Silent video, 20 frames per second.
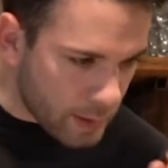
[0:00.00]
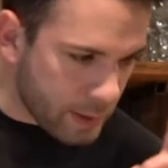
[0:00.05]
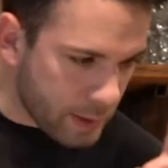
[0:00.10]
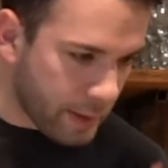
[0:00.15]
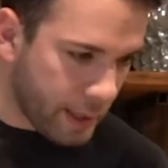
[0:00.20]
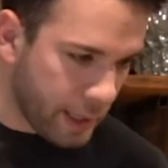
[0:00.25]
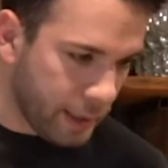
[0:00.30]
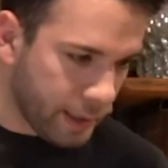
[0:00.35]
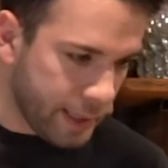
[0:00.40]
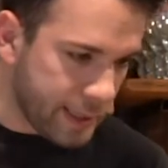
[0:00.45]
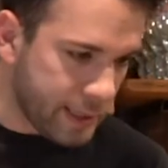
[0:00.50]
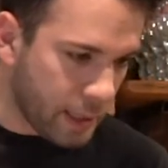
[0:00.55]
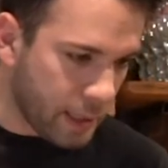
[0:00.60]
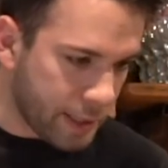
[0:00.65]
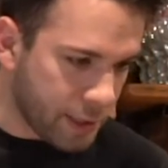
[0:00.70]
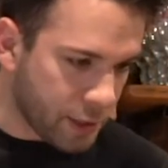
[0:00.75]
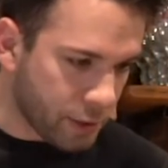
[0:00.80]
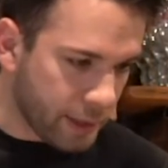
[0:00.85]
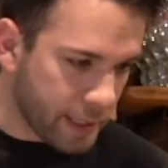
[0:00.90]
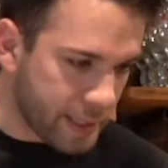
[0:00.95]
thinly
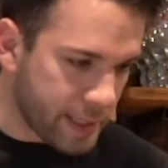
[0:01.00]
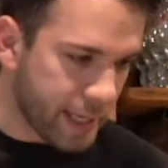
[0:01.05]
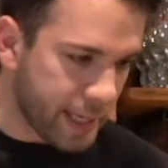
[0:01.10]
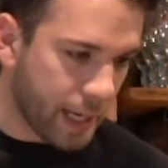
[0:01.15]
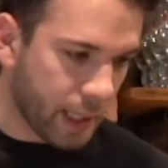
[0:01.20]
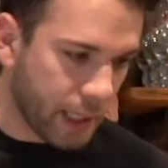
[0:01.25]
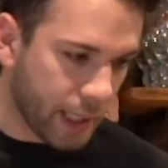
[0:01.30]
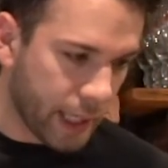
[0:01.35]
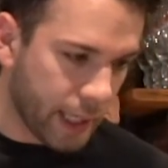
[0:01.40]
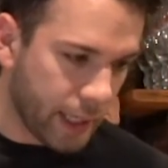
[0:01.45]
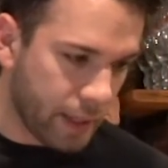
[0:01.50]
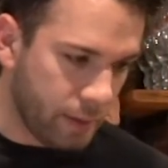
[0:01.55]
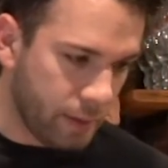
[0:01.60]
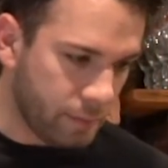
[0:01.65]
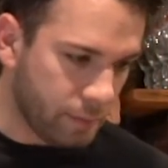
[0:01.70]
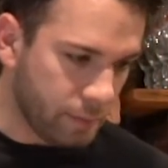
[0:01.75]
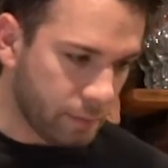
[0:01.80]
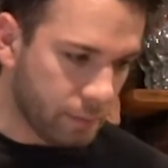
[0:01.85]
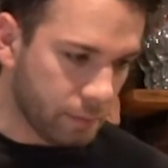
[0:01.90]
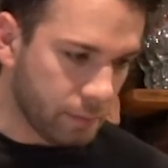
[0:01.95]
sliced green scallion
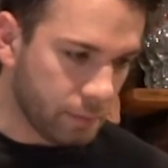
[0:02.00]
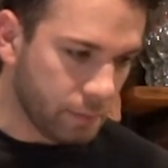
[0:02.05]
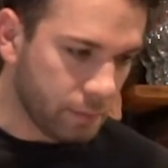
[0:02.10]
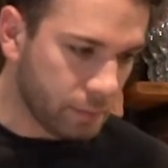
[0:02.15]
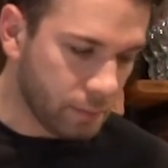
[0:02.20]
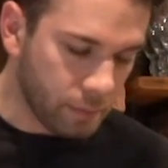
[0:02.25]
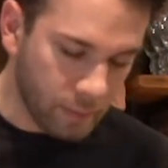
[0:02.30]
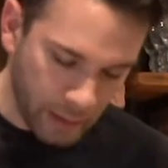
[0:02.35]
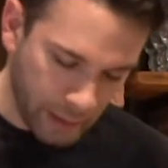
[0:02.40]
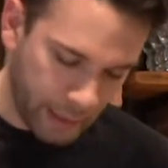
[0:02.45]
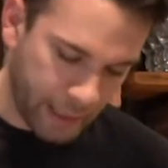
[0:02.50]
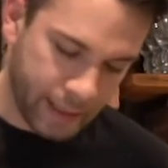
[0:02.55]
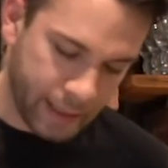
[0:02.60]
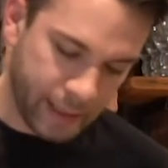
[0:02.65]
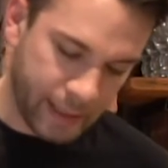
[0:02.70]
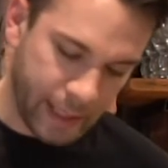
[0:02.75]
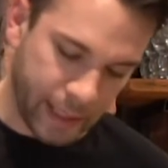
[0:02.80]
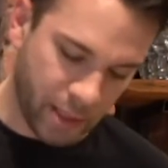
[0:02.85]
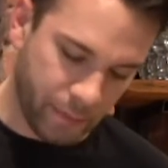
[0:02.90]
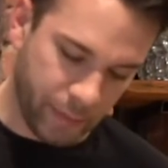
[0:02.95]
and
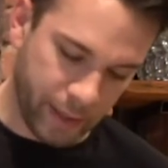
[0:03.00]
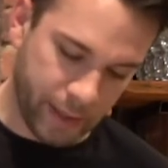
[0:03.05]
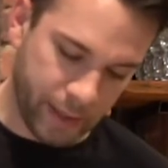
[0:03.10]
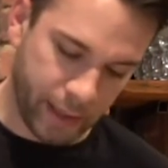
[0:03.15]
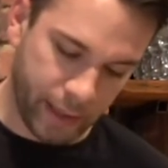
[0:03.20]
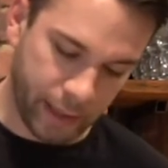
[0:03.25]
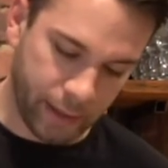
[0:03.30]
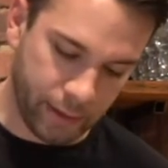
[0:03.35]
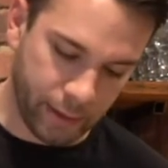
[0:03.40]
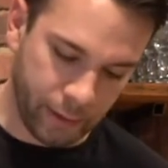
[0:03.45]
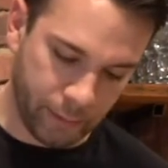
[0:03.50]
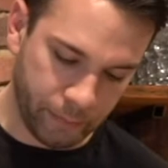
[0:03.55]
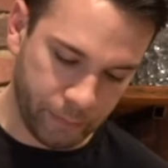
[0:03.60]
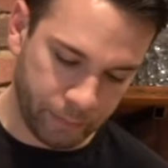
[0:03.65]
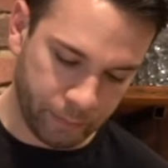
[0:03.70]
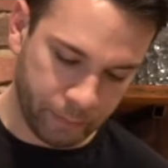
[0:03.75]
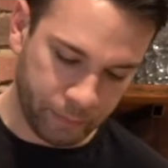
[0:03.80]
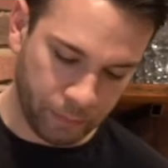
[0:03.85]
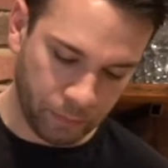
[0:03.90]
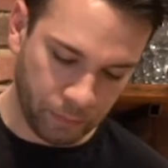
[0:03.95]
sesame seeds.
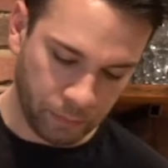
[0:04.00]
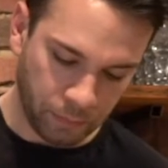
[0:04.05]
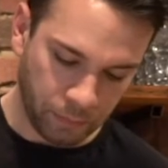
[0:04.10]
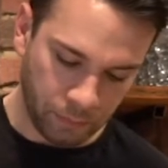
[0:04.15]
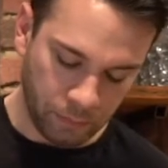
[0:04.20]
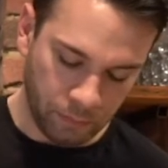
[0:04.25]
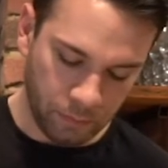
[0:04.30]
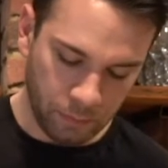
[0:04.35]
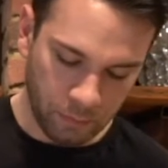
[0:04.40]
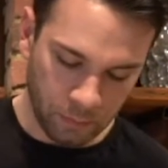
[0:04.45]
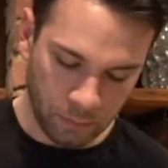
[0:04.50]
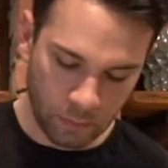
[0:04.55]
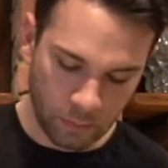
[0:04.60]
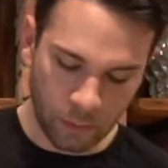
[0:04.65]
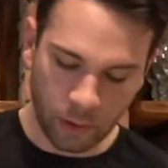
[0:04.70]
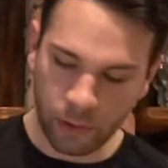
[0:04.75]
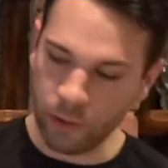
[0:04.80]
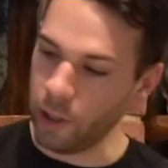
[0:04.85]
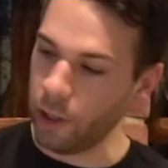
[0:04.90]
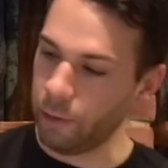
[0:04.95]

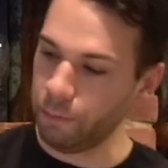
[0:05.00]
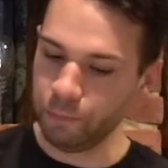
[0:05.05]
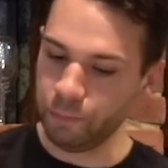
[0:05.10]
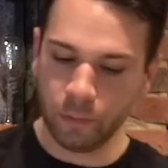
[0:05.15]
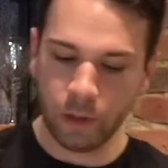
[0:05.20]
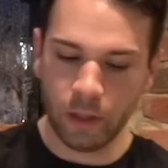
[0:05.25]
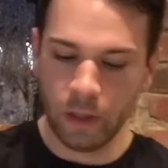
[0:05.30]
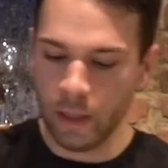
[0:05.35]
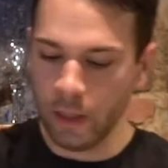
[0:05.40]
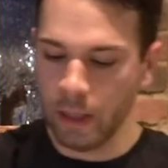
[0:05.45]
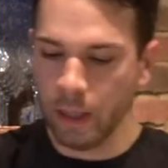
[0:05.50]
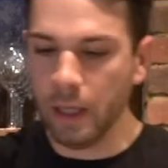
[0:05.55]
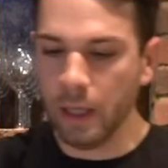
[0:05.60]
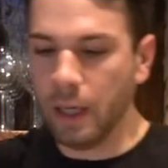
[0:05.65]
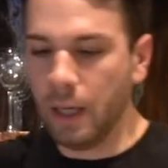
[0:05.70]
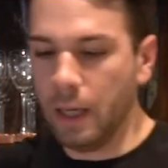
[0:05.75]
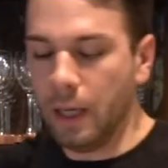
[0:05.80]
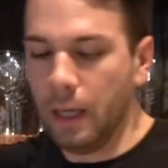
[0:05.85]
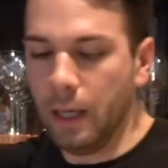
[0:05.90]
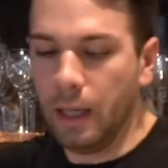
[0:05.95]
So,
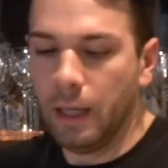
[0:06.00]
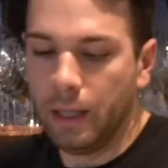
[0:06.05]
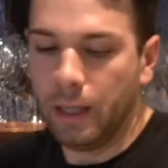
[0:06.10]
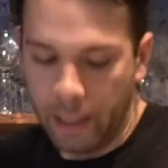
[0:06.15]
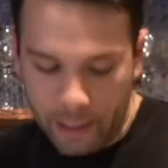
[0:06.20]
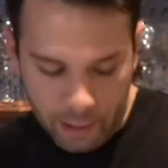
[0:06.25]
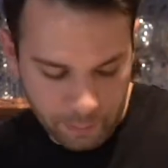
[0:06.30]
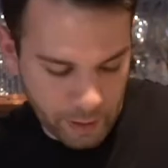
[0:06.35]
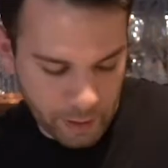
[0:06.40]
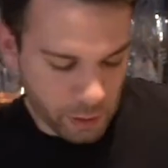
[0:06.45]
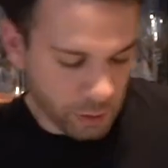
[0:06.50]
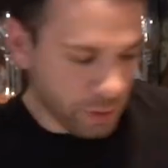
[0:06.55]
let me do